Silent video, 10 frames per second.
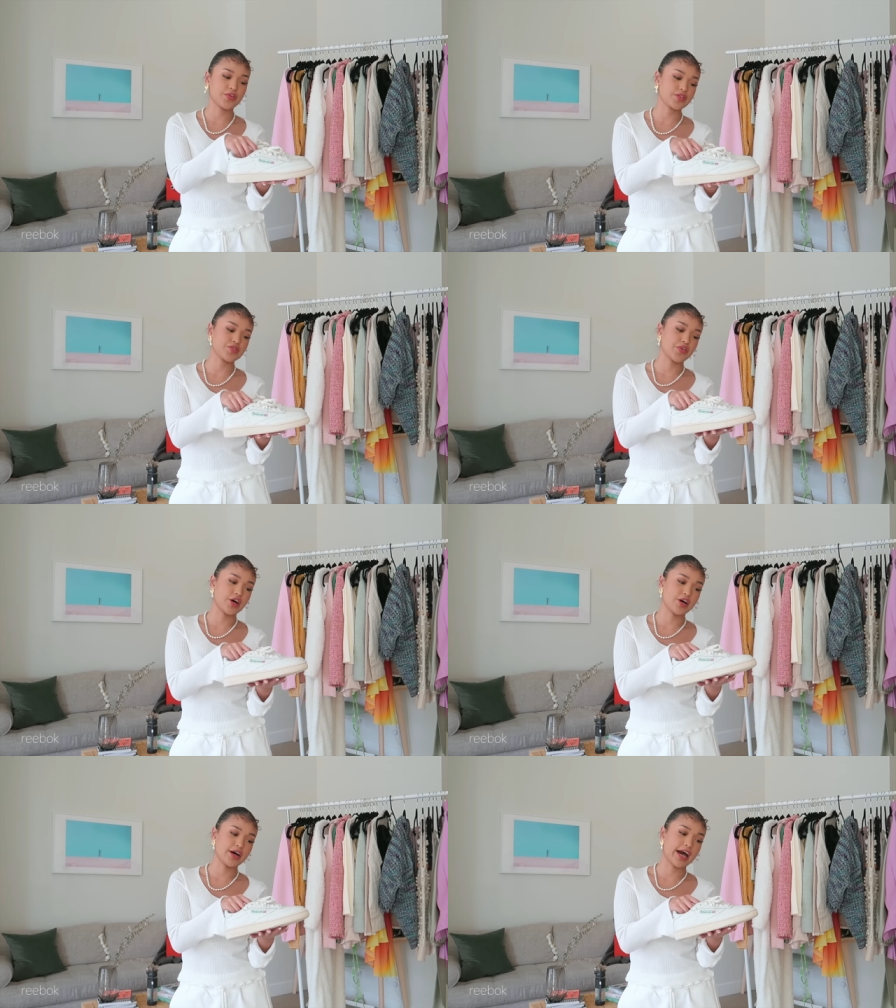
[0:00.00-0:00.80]
First of
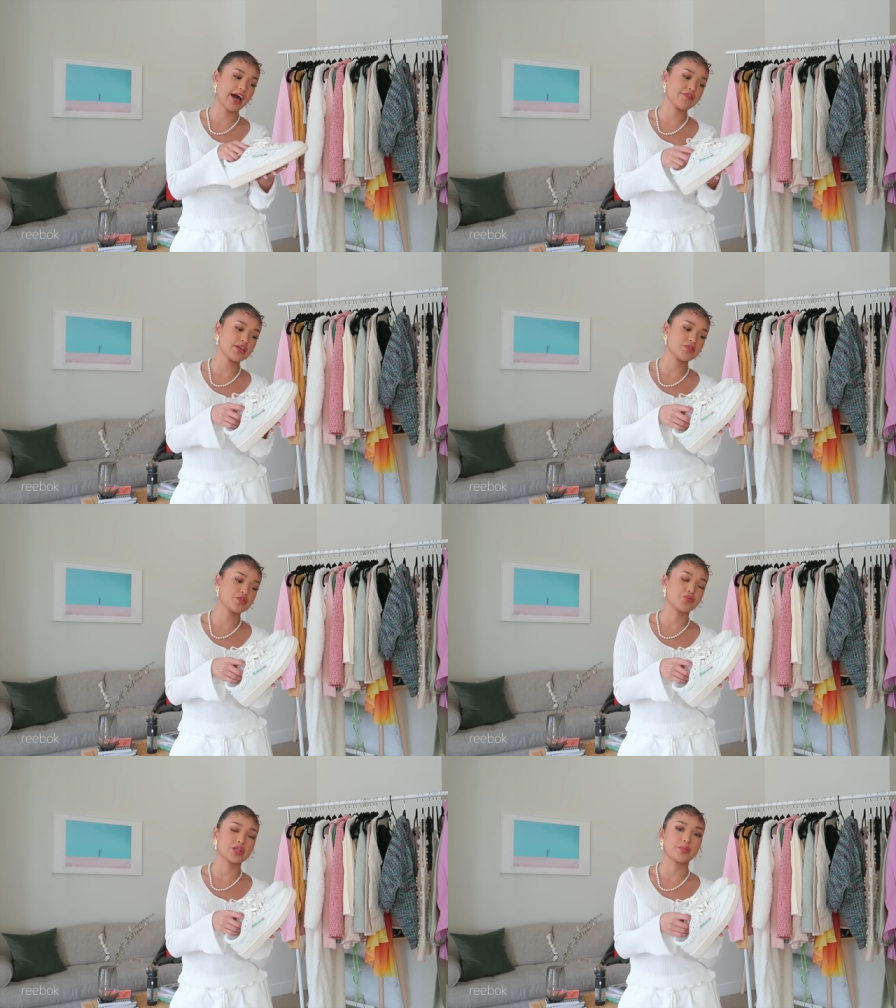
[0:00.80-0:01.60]
all, I
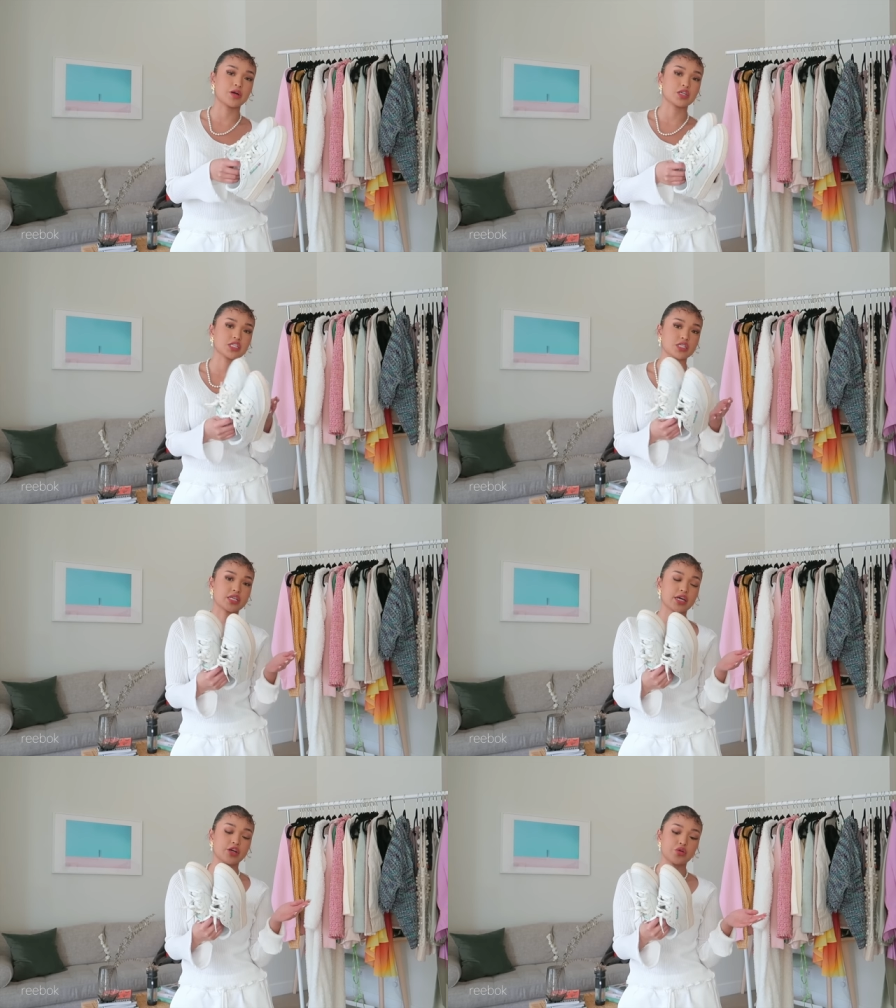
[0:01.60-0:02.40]
haven't really purchased
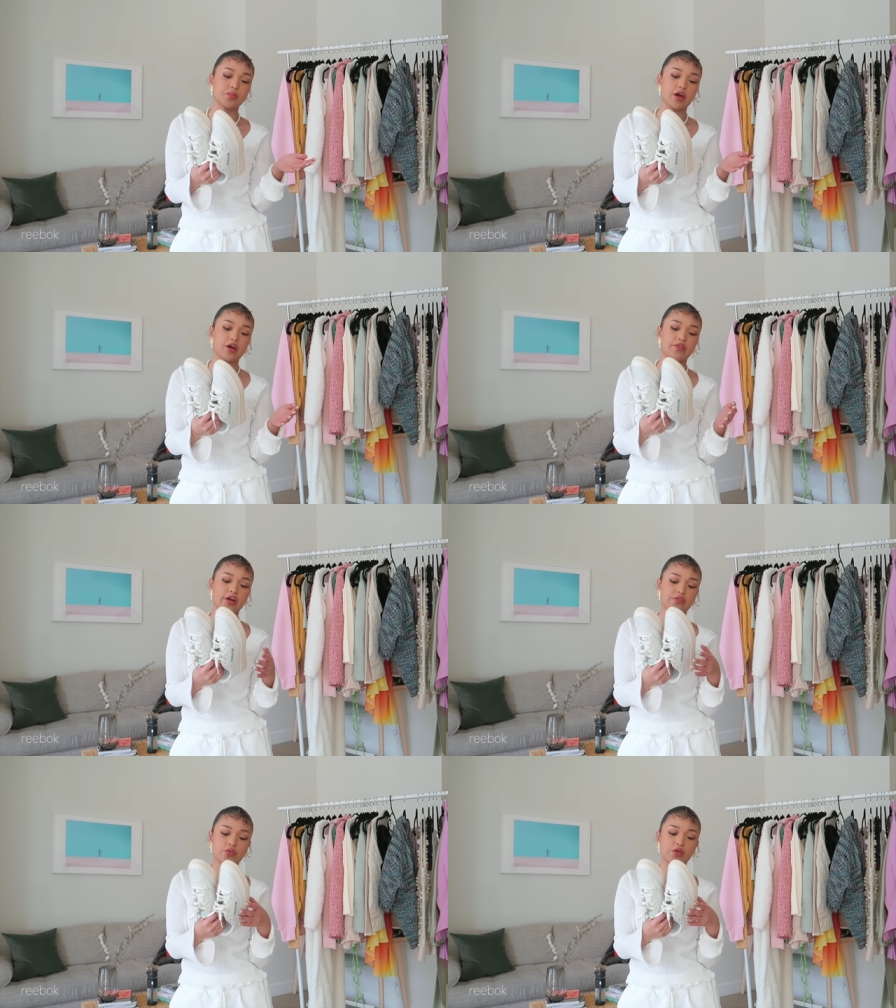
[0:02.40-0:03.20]
like a new pair of
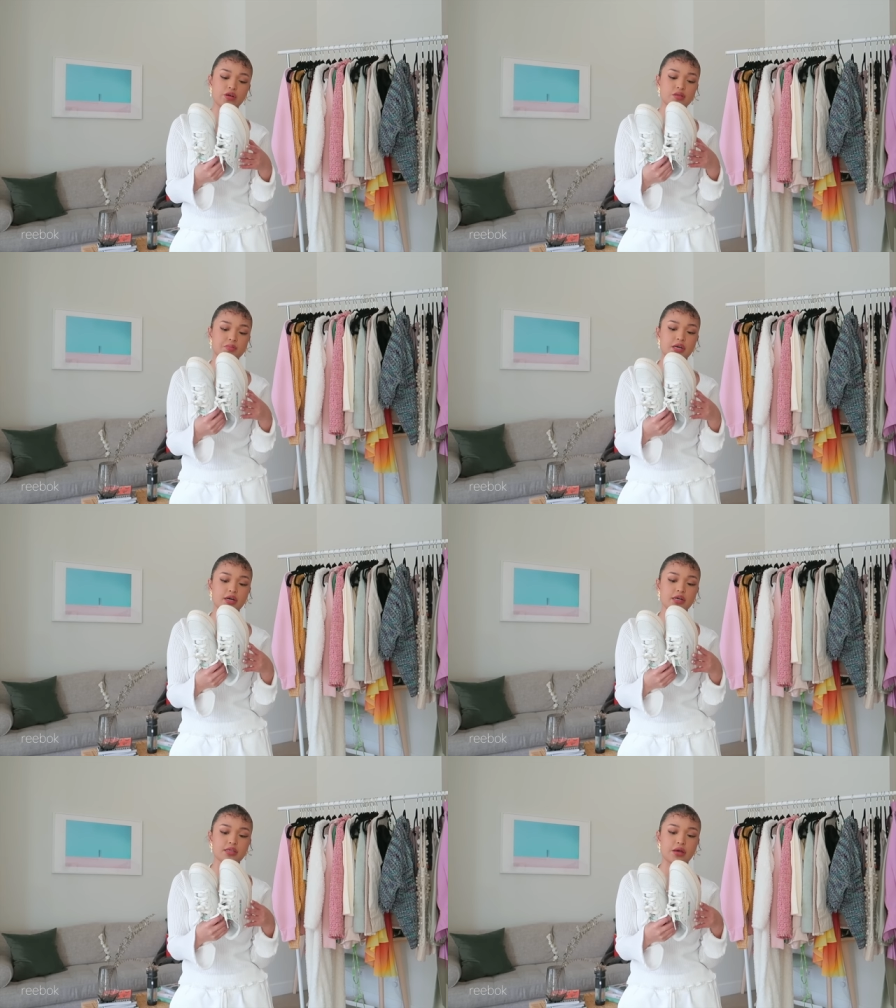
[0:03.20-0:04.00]
Air Force
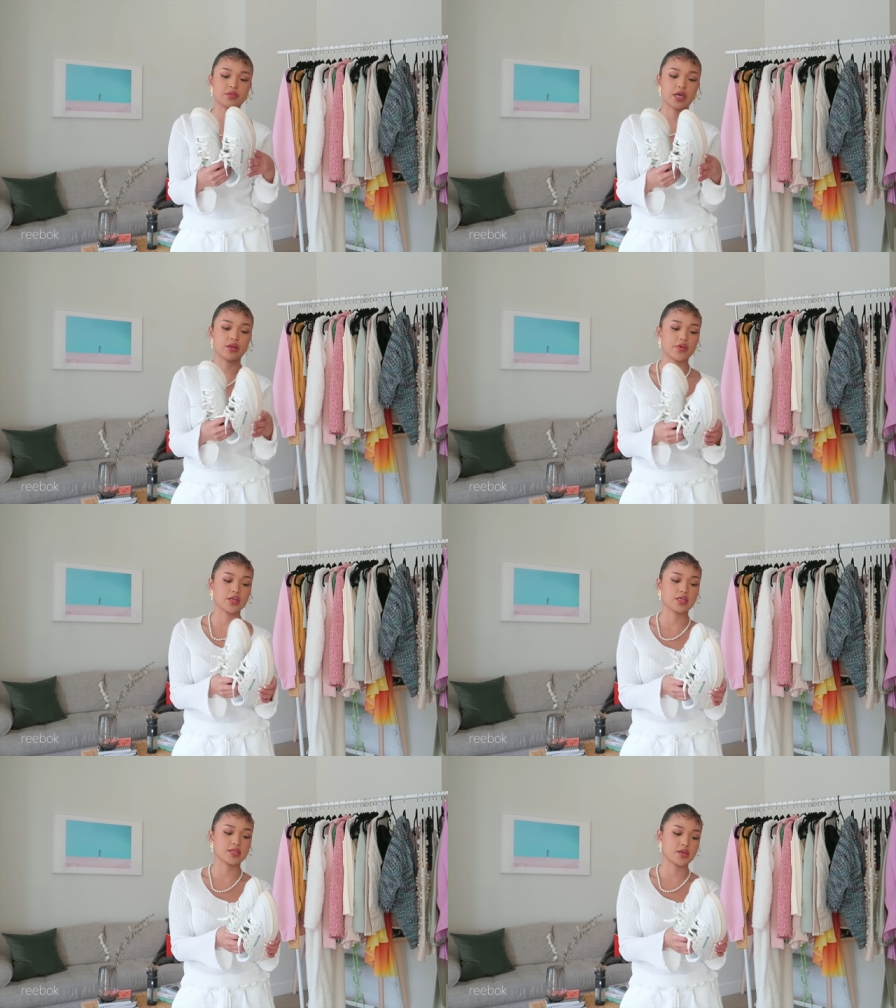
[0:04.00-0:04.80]
because I was kind of
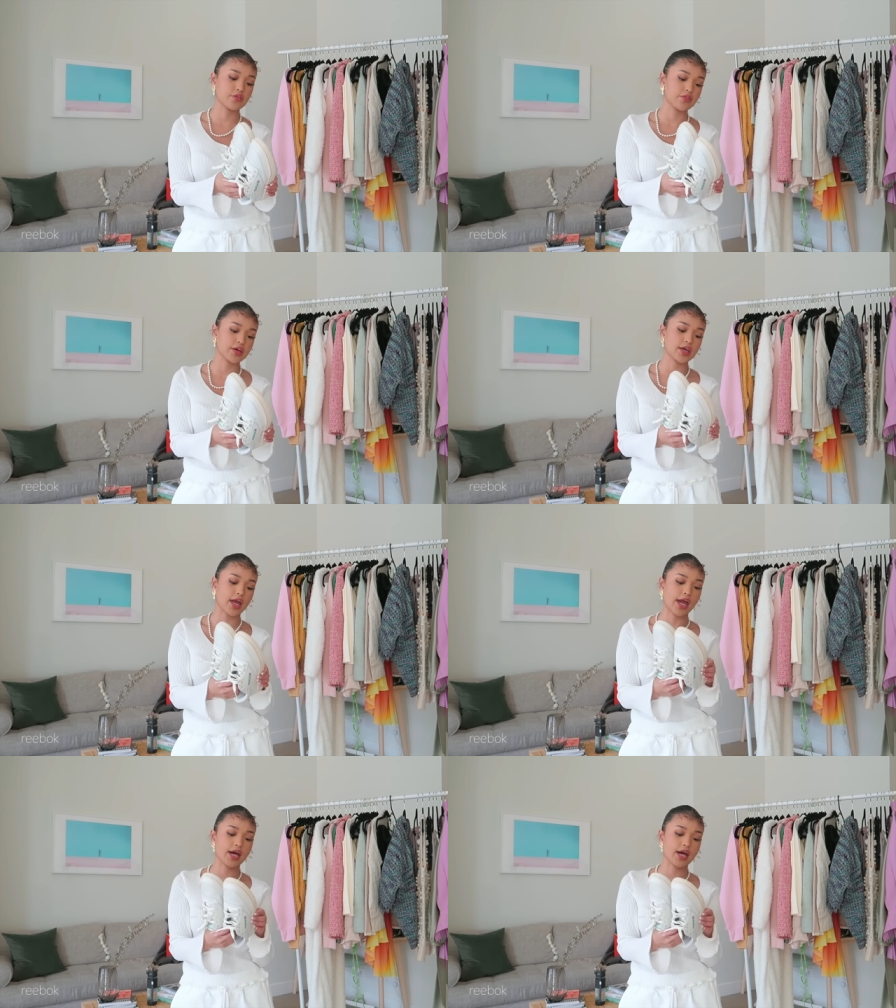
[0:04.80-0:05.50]
getting sick of it,